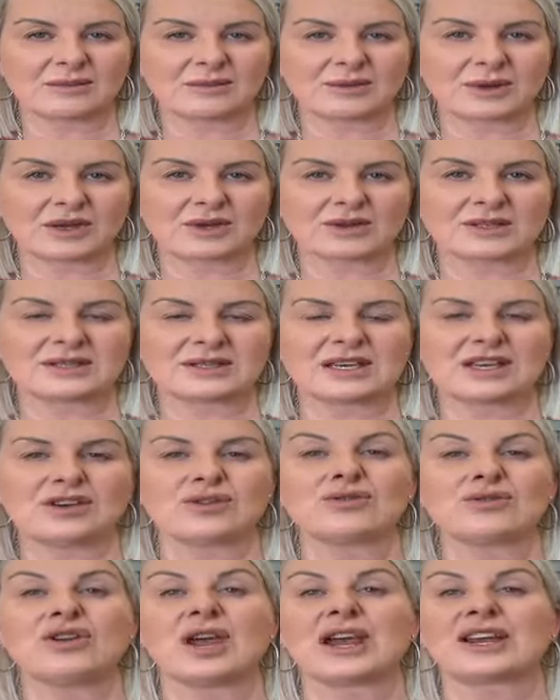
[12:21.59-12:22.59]
because then
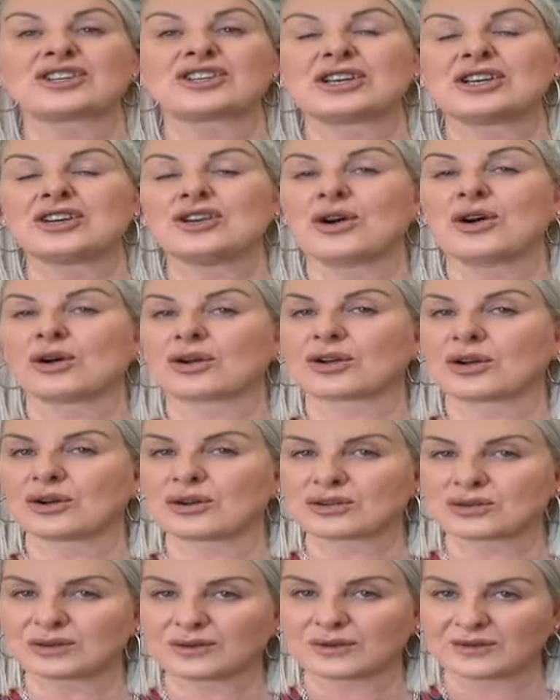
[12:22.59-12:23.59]
you're actually not
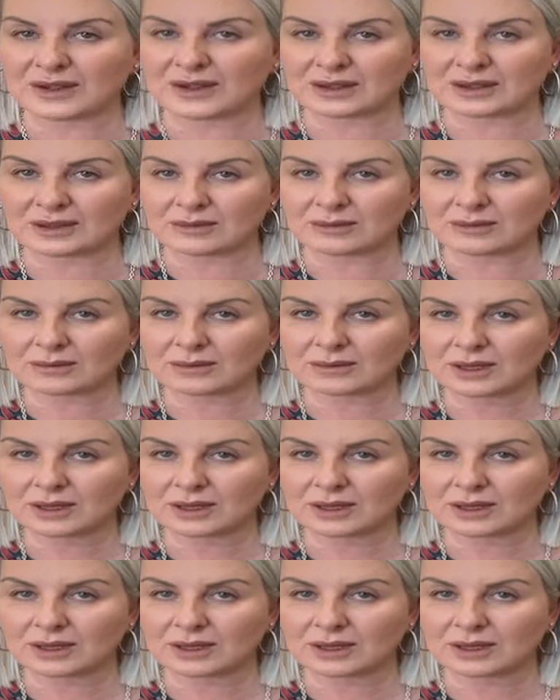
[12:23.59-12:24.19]
going to offend them.